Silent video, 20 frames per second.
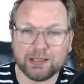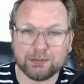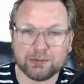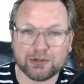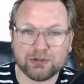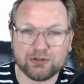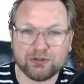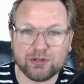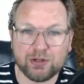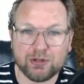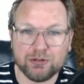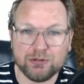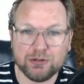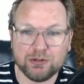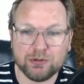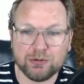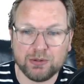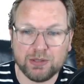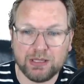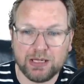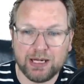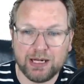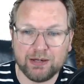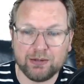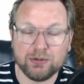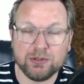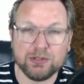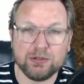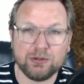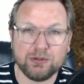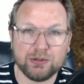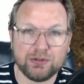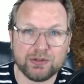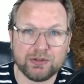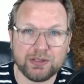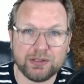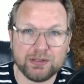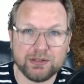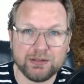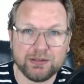I'm going to show you how you
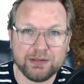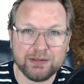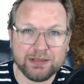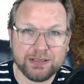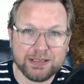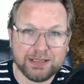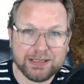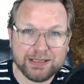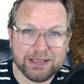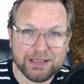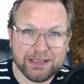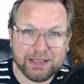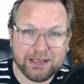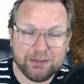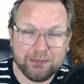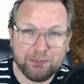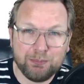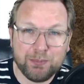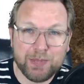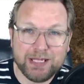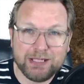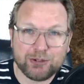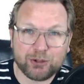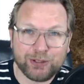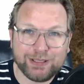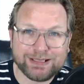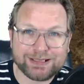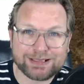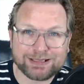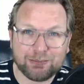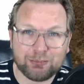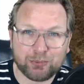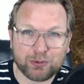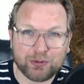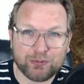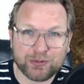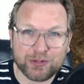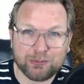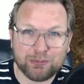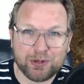could make your list
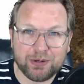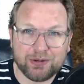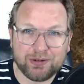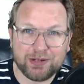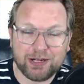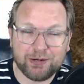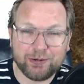profitable.